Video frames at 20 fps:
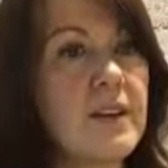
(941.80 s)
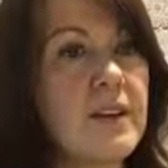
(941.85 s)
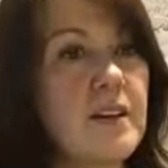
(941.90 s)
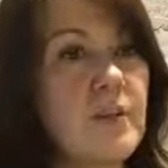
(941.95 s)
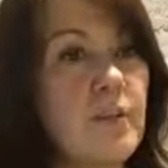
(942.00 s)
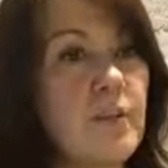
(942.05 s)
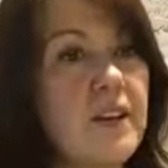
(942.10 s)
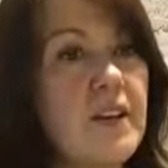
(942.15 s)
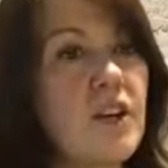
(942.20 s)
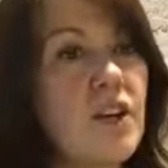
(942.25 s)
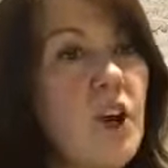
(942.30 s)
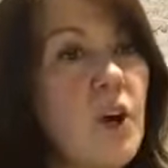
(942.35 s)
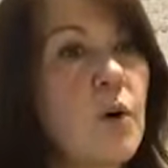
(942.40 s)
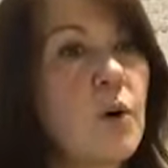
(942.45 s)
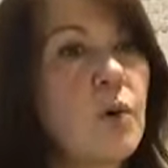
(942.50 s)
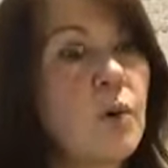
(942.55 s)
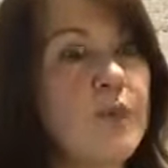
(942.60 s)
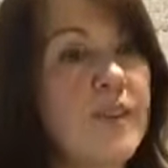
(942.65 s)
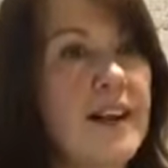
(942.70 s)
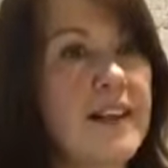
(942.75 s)
we
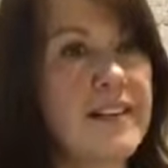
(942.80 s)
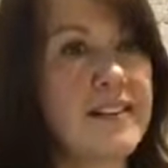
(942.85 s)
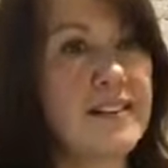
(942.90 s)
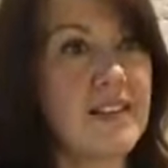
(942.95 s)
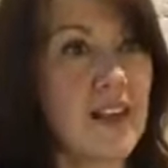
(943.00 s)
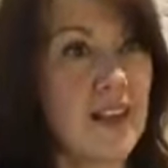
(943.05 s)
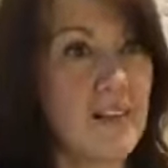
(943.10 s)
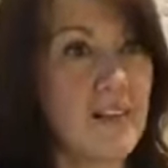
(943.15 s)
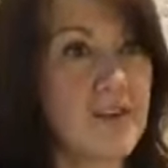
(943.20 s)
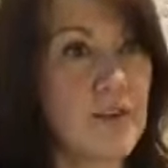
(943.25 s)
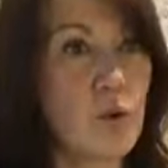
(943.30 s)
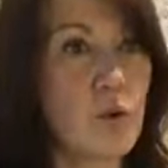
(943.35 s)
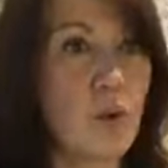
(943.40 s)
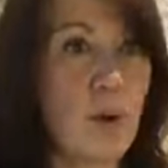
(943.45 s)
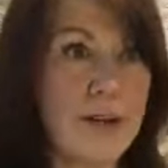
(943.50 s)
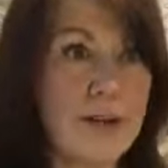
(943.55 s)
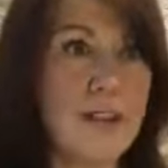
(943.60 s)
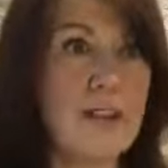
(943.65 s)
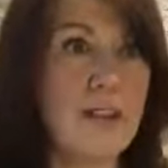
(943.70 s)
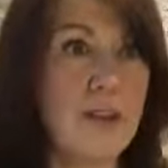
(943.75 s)
know that there's
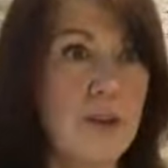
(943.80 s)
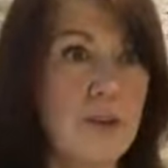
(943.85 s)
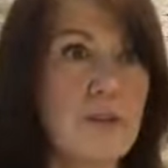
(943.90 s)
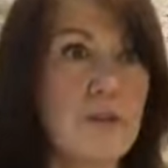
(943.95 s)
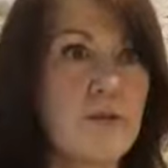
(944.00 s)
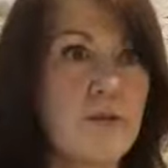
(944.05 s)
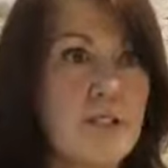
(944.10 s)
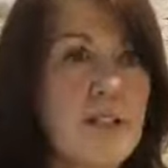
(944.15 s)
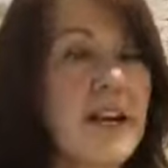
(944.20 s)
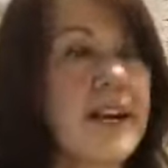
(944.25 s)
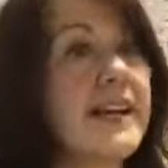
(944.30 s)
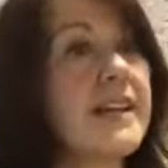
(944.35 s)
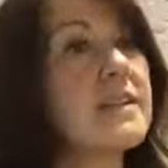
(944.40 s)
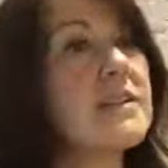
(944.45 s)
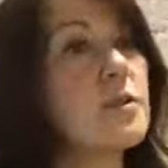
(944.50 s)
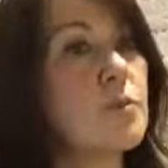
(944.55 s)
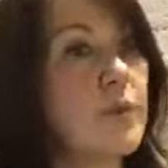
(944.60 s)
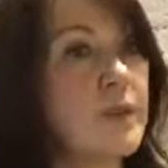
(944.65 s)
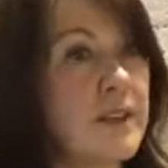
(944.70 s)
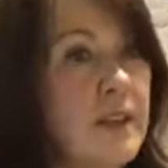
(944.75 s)
quite a lot of
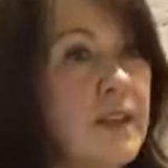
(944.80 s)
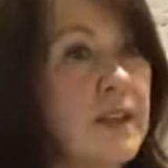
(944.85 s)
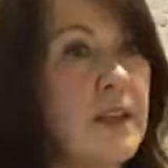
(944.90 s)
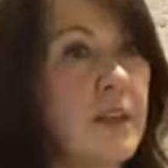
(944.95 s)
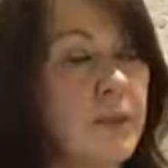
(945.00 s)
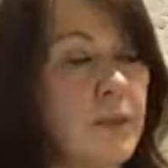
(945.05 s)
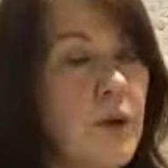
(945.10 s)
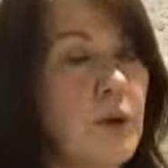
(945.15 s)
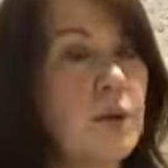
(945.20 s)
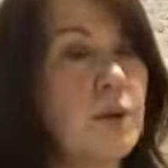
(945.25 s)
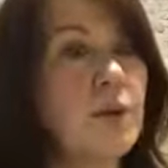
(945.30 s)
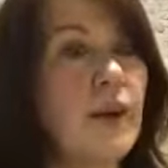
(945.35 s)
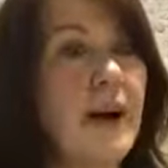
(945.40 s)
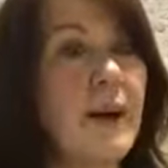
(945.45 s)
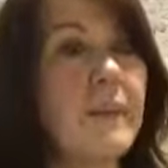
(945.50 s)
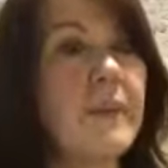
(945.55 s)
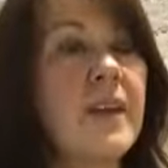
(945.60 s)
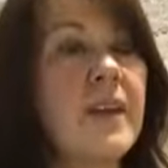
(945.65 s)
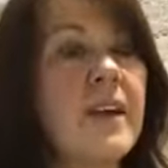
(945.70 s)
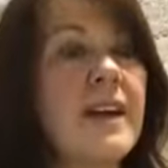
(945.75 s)
science within the
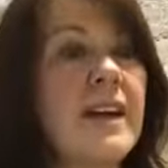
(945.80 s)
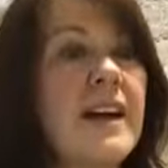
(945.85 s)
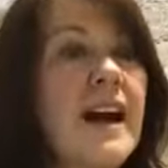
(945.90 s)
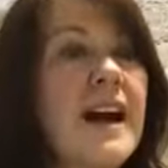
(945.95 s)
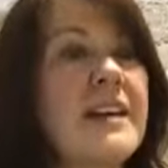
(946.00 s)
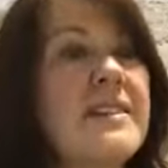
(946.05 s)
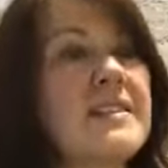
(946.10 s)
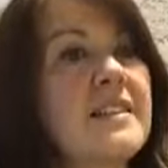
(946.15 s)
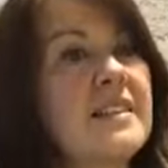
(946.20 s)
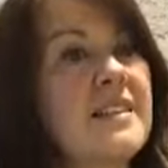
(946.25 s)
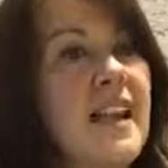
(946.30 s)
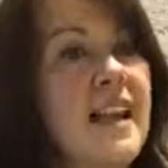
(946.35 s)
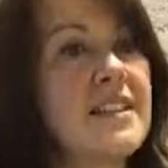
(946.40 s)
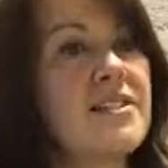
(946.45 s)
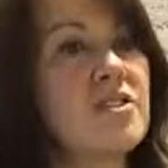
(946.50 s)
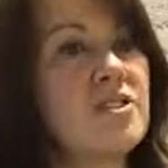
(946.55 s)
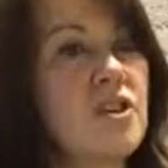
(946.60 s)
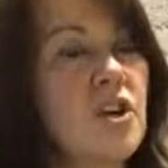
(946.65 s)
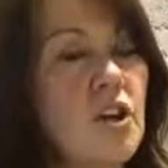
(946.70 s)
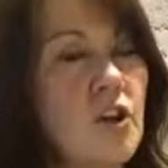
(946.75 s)
programme, and
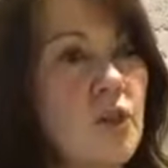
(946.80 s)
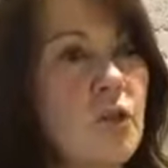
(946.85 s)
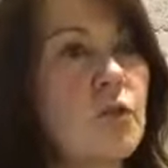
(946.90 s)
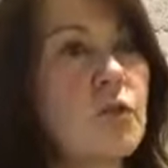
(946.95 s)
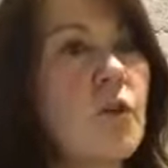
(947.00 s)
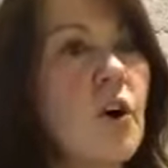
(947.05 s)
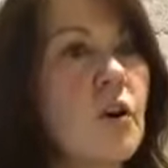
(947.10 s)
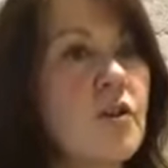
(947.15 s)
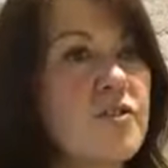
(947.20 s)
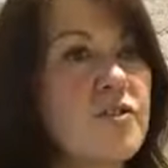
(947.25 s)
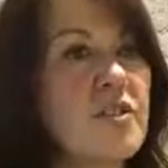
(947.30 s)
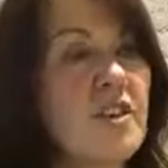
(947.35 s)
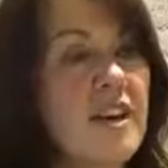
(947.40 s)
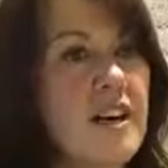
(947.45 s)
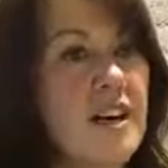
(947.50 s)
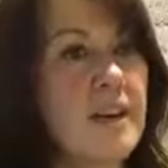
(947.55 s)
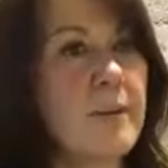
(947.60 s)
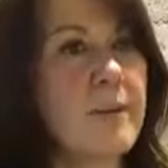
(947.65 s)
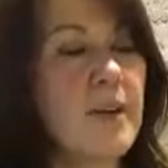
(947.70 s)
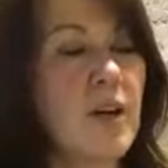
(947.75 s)
unless you've got
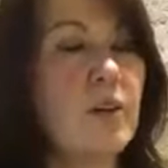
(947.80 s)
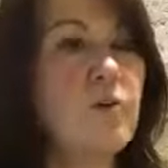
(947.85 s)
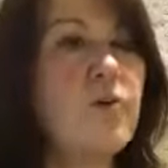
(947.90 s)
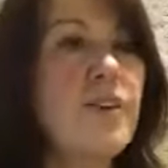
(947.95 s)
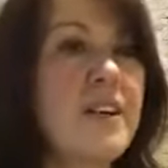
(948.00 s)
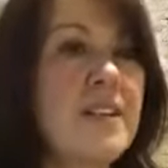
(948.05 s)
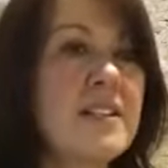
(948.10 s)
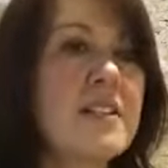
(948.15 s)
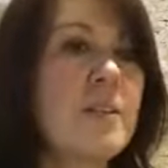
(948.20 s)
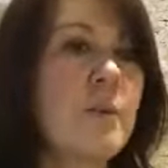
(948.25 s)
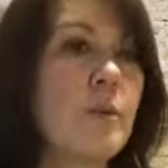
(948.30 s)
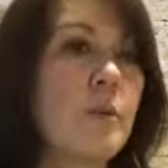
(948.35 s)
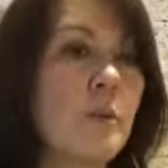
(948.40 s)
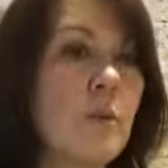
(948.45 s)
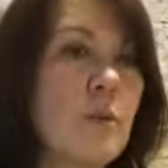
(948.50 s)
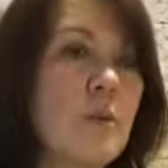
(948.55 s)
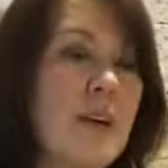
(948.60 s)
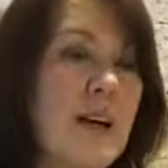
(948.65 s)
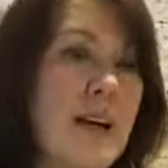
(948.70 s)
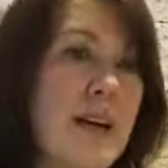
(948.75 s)
a
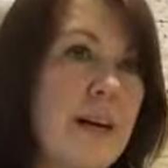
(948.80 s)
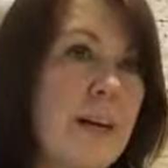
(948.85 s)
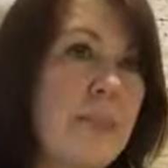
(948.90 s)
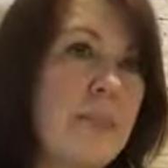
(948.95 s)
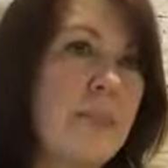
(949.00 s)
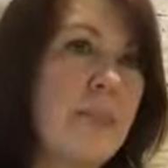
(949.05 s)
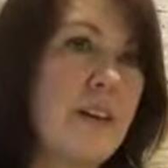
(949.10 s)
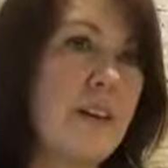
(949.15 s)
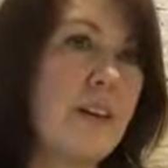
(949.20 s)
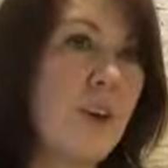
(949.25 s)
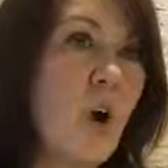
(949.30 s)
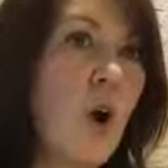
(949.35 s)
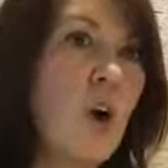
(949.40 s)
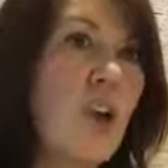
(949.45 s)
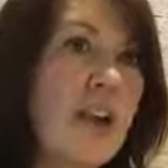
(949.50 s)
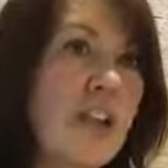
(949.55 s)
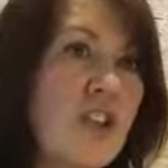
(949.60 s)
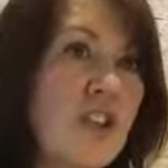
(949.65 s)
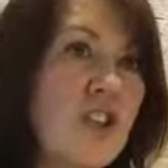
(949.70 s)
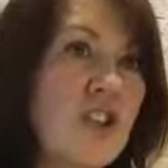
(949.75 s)
reasonable
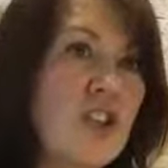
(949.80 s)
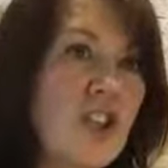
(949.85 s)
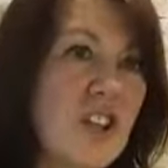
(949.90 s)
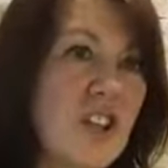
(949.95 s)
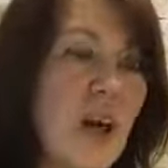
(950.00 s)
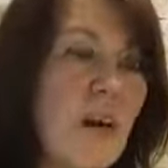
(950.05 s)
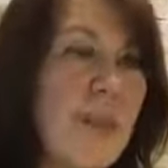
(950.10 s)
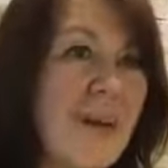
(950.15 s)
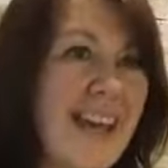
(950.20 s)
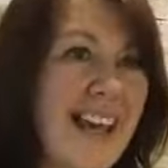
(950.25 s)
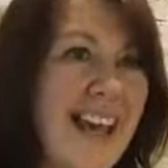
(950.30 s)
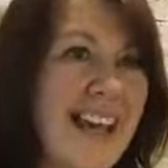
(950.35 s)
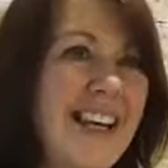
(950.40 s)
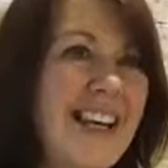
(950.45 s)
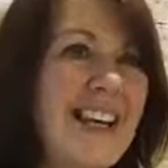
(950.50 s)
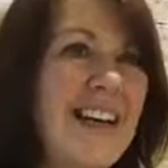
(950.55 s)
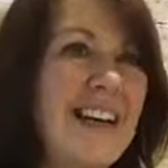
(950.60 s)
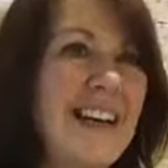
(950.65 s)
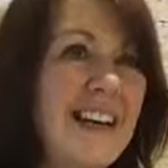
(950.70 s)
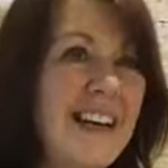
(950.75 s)
knowledge coming
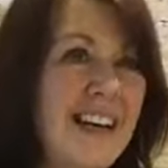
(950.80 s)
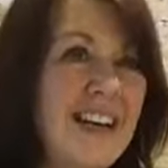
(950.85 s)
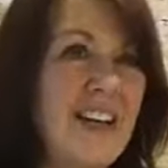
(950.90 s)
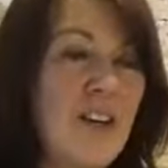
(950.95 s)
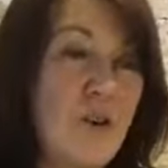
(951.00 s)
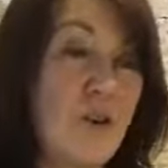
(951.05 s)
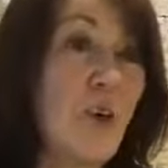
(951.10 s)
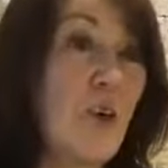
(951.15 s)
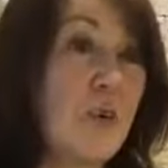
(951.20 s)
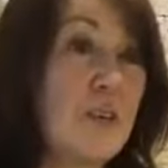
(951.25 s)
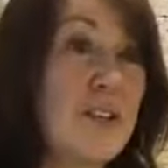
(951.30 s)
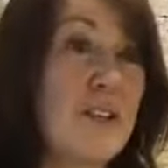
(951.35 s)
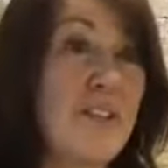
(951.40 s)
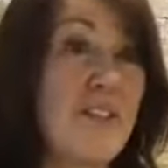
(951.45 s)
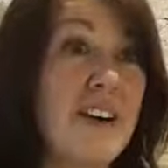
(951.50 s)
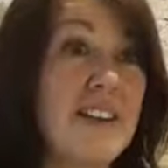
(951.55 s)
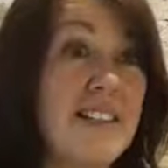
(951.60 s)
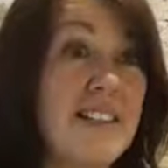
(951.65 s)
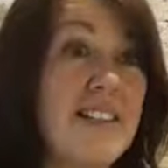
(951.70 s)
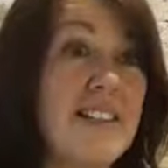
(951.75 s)
in, you're going to
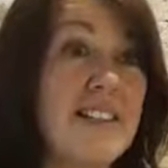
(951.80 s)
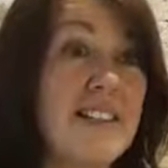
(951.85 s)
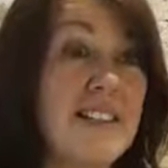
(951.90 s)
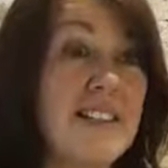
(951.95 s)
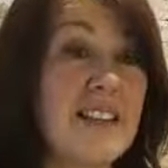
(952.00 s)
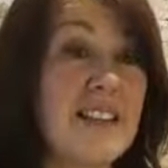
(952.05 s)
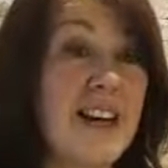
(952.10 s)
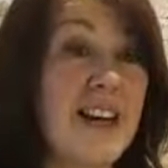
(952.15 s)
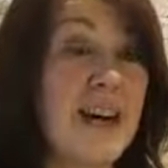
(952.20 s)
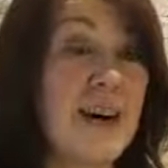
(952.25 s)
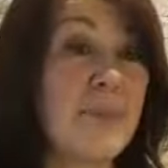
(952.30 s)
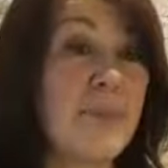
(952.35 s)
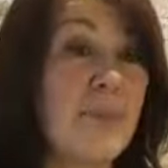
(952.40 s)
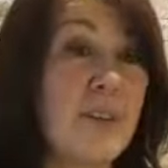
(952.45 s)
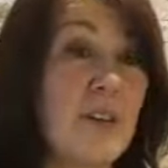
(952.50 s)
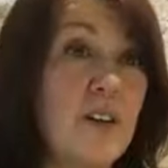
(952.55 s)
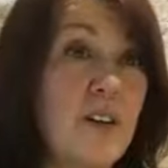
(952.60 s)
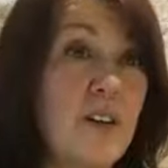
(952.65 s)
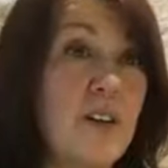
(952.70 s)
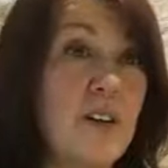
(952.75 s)
find it
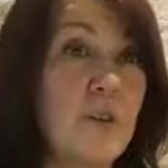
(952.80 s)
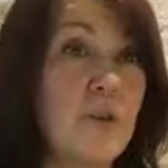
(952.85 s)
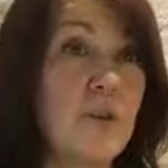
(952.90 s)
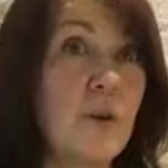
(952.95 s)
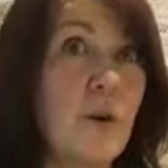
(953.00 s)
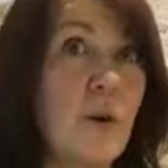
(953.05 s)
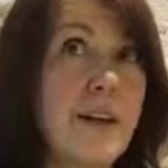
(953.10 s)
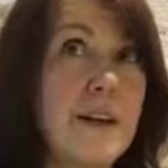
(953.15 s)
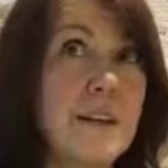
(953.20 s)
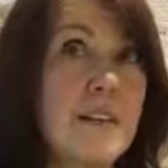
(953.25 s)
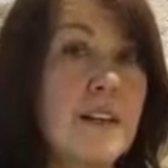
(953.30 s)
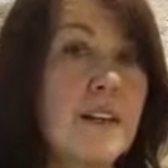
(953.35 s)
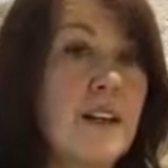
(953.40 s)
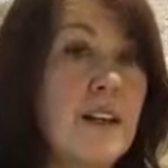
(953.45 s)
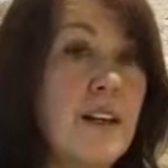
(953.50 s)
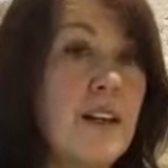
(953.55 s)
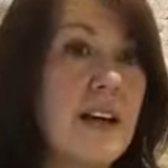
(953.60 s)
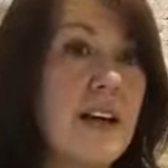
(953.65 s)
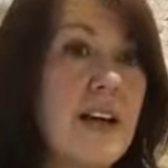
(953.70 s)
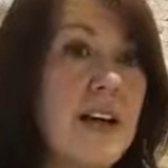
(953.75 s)
you know, quite
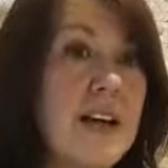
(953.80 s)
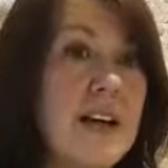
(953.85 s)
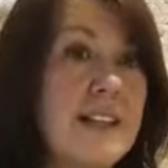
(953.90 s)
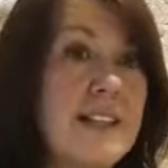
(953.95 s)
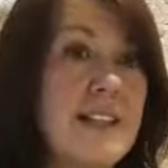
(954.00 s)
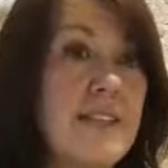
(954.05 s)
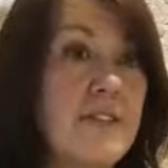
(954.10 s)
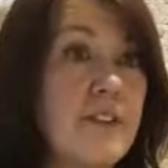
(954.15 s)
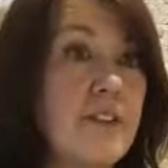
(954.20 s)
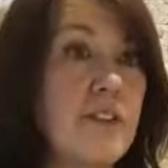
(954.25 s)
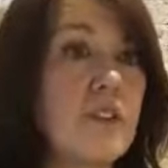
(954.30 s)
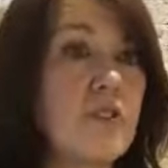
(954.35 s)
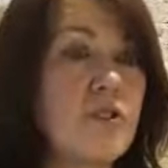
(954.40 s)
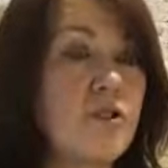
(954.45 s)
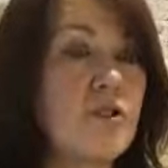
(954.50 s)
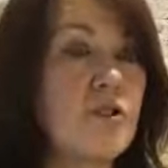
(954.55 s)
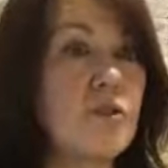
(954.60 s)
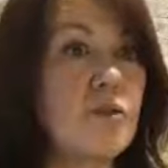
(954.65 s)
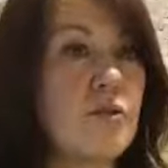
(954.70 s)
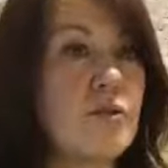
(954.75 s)
difficult
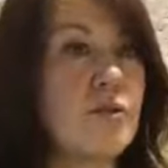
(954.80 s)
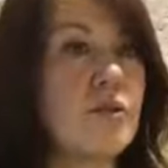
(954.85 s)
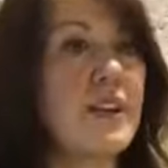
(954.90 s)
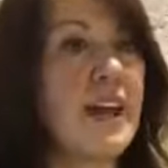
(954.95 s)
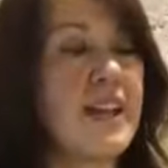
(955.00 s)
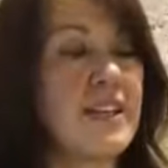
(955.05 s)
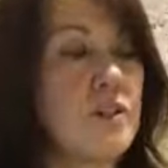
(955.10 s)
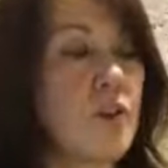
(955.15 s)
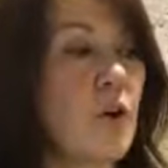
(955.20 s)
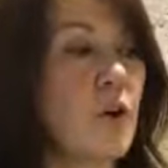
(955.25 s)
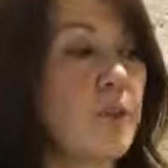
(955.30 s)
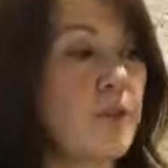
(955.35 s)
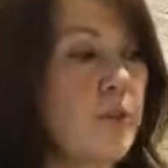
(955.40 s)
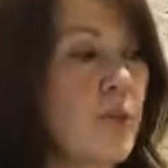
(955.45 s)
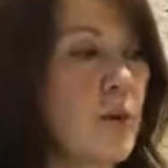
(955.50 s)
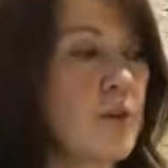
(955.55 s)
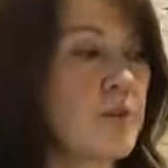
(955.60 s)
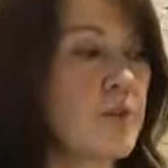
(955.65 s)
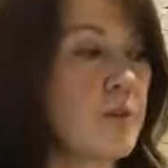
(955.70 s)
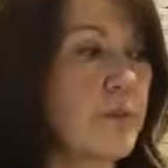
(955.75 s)
to get on
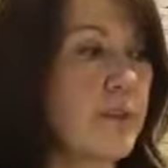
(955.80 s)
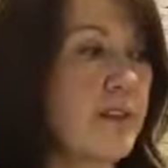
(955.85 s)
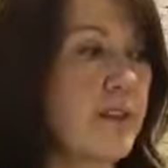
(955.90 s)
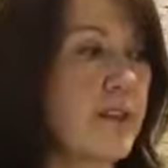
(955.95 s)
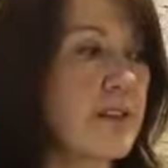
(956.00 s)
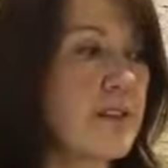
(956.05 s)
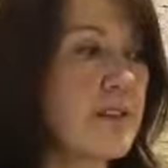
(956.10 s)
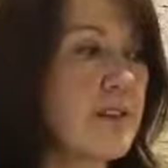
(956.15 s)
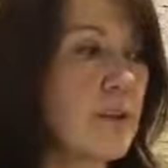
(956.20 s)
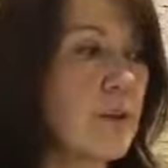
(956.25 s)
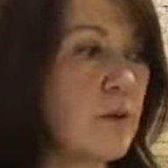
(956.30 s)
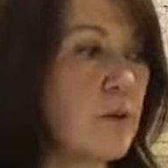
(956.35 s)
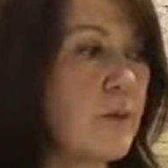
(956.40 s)
possibly. So